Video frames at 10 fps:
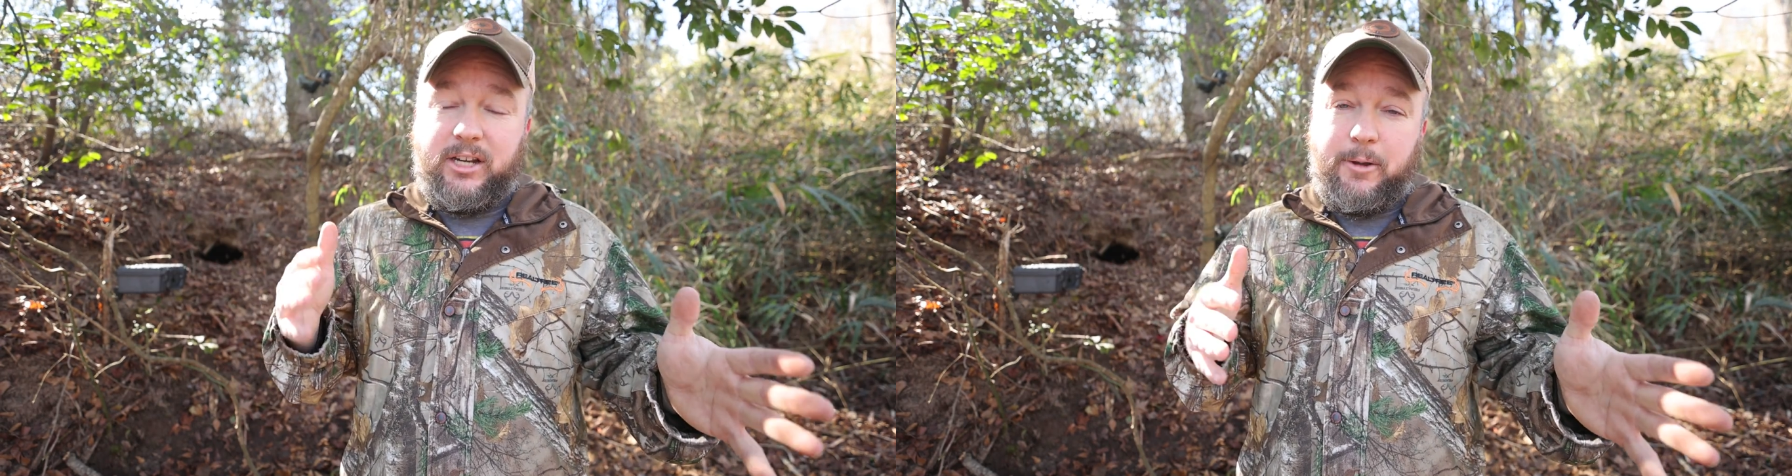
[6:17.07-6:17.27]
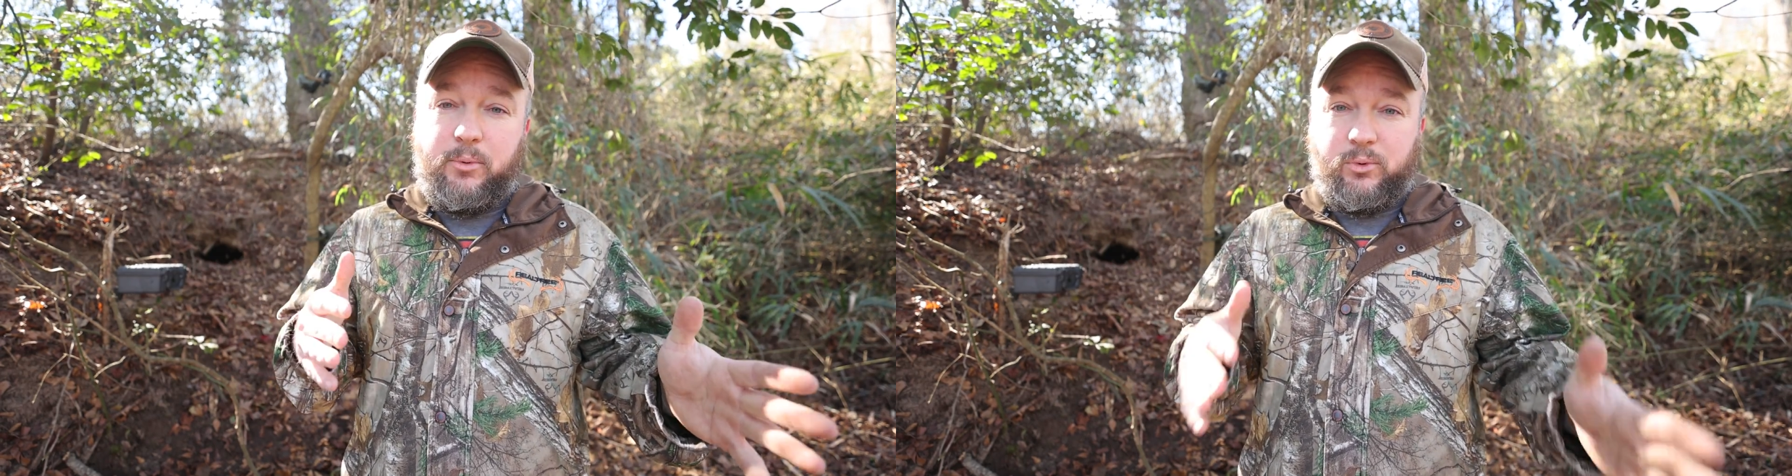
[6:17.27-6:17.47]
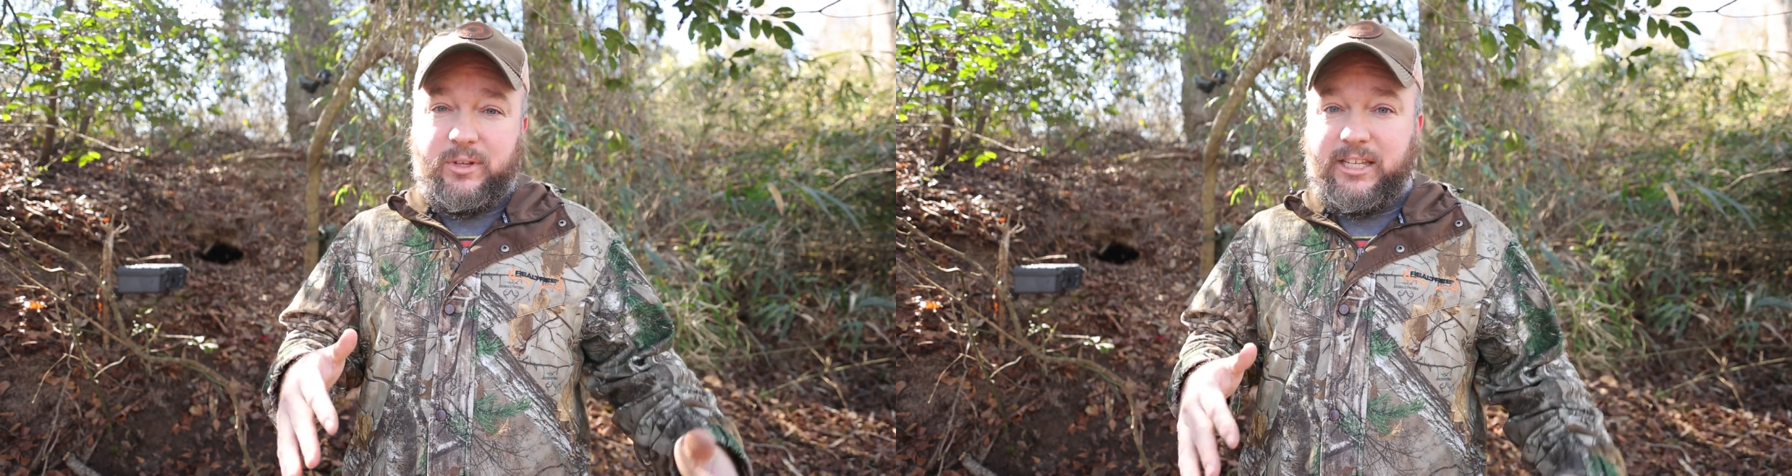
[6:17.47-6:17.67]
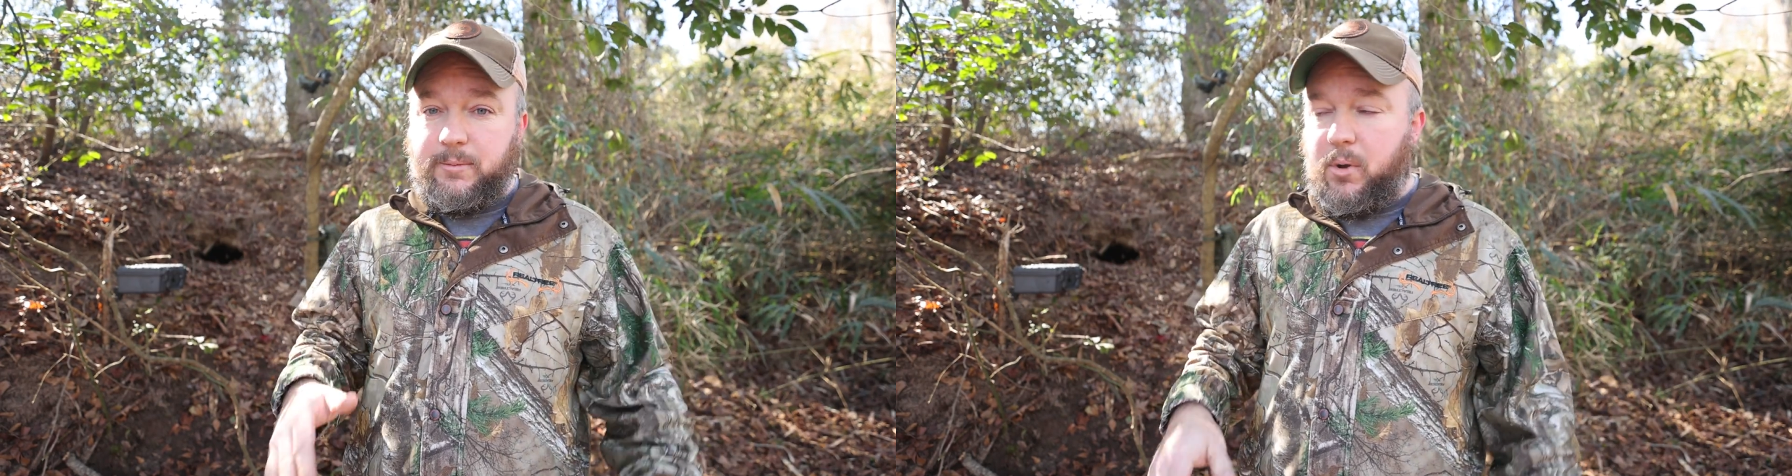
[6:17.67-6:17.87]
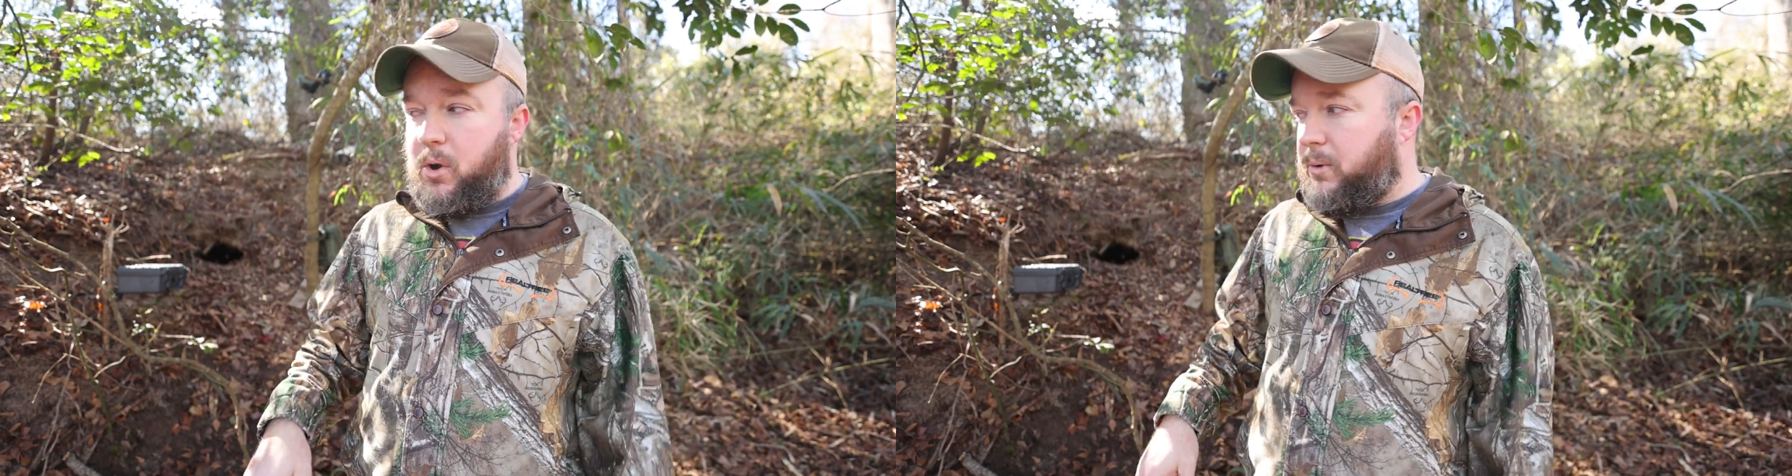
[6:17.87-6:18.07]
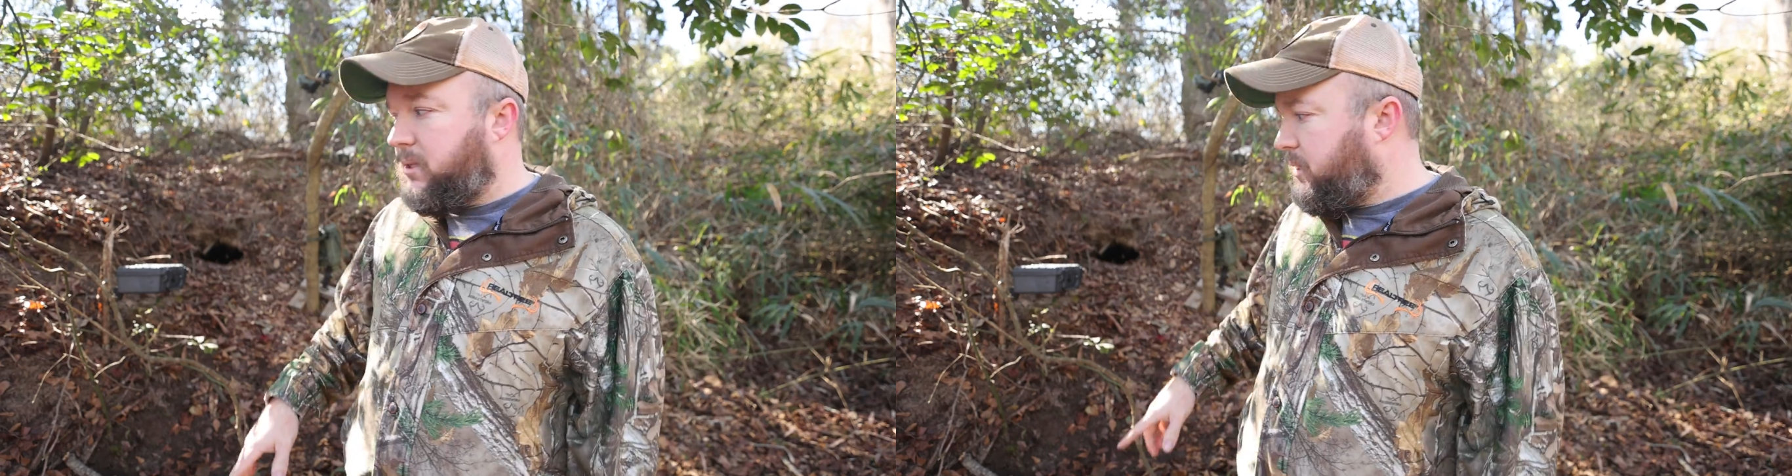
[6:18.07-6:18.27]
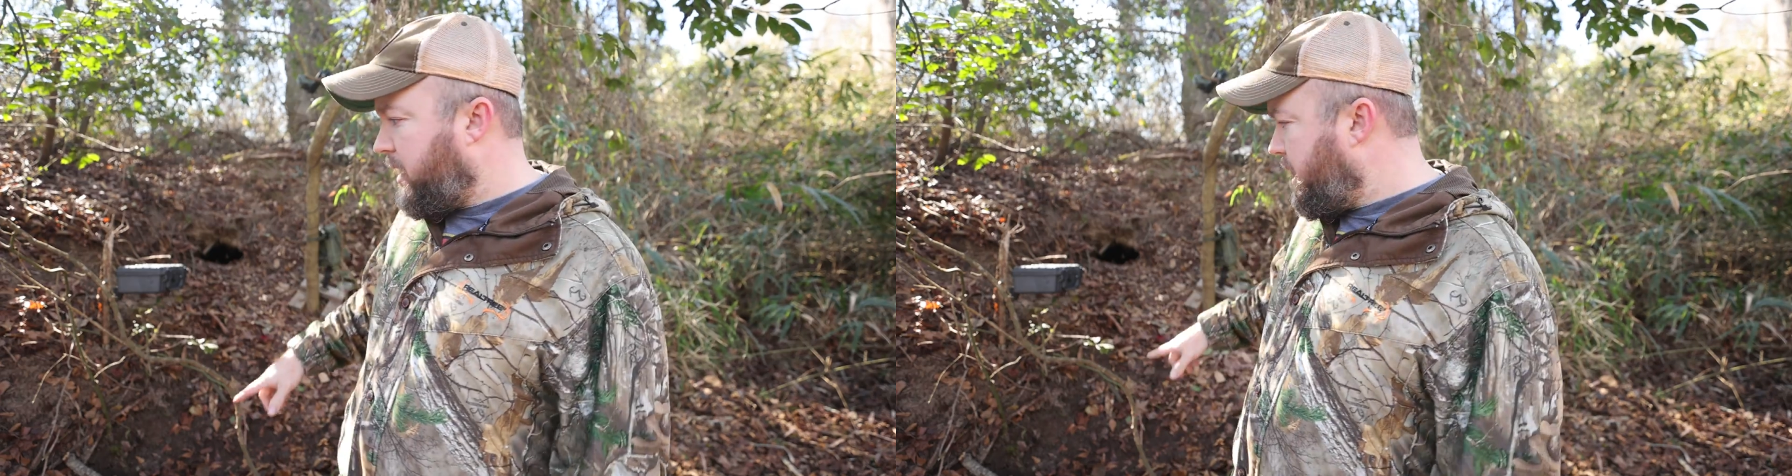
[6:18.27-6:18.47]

a couple really small ones.